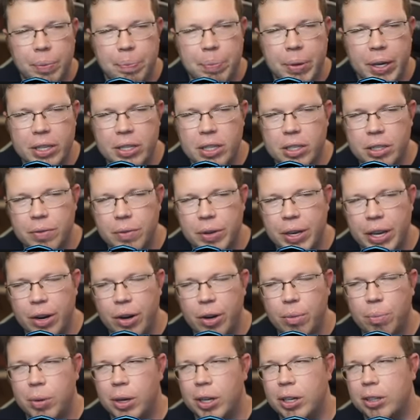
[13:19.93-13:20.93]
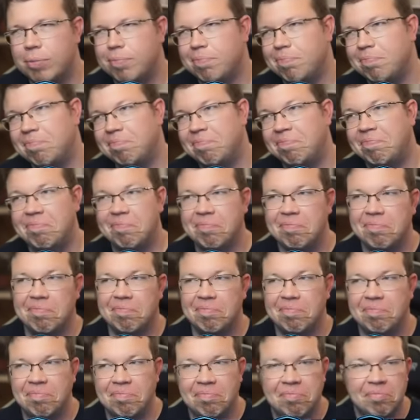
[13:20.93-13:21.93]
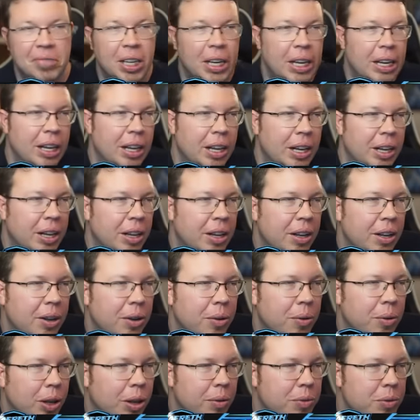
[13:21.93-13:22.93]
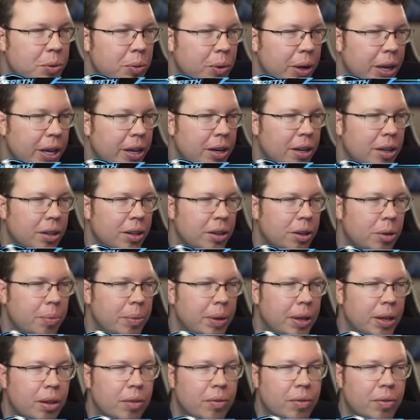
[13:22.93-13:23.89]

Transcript: pieces of gear, but we'll have to wait a little bit.